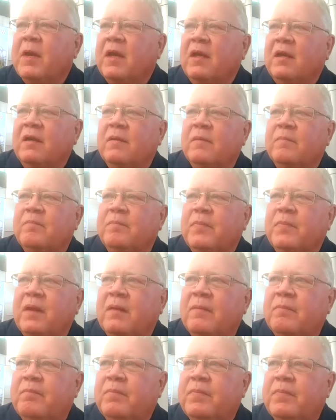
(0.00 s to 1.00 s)
mean,
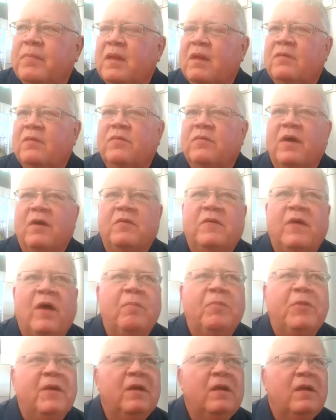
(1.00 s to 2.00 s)
is there
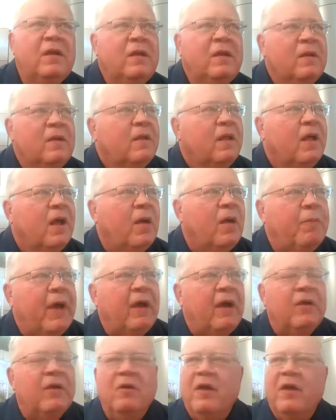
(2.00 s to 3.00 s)
something
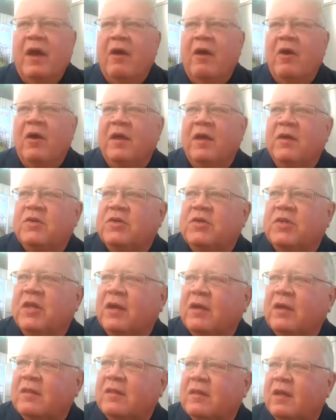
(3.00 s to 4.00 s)
about your heritage
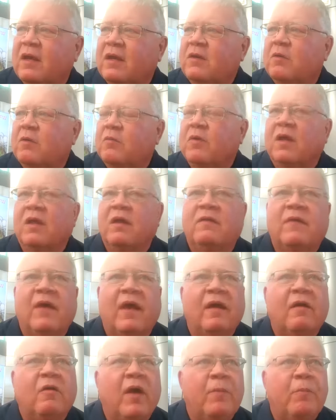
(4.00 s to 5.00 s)
that you really
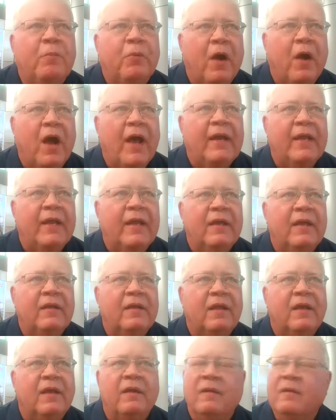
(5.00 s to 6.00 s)
take great pride
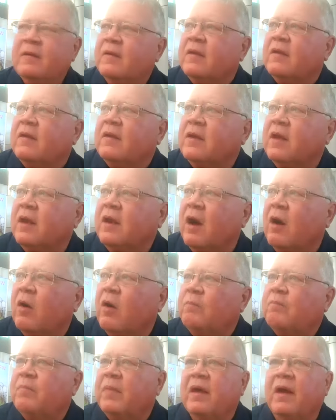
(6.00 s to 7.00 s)
in, that, you
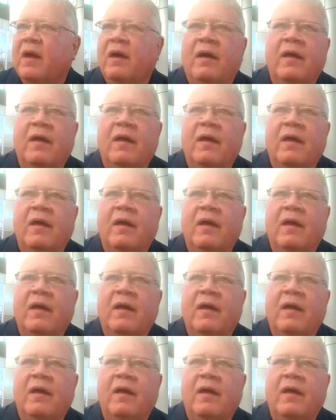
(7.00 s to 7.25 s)
know,